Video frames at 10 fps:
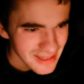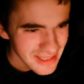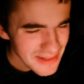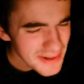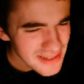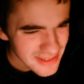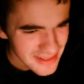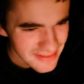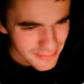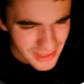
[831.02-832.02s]
I suppose
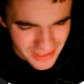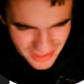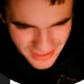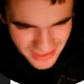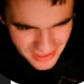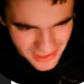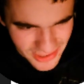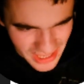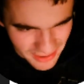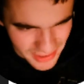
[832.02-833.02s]
because this is
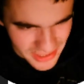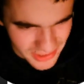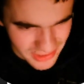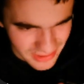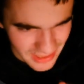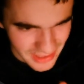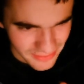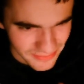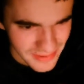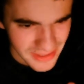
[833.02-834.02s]
illusionary, you could kind
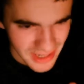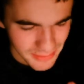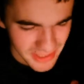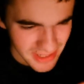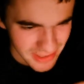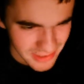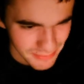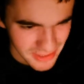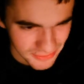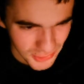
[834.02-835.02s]
of interpret it as
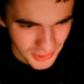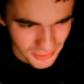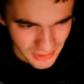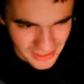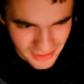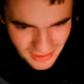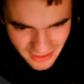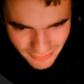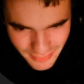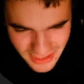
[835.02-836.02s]
metaphorical. Like, you could
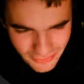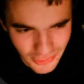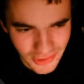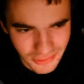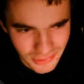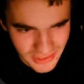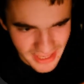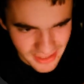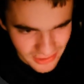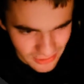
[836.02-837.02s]
have metaphorical
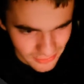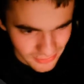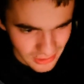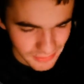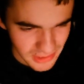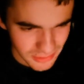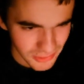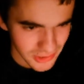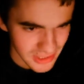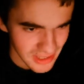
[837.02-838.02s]
stakes sort of coming
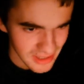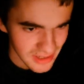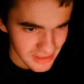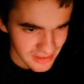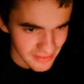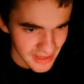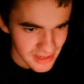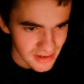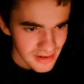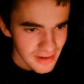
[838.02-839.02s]
towards her heart, and
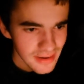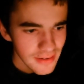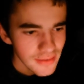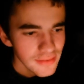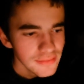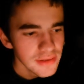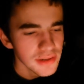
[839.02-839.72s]
then, you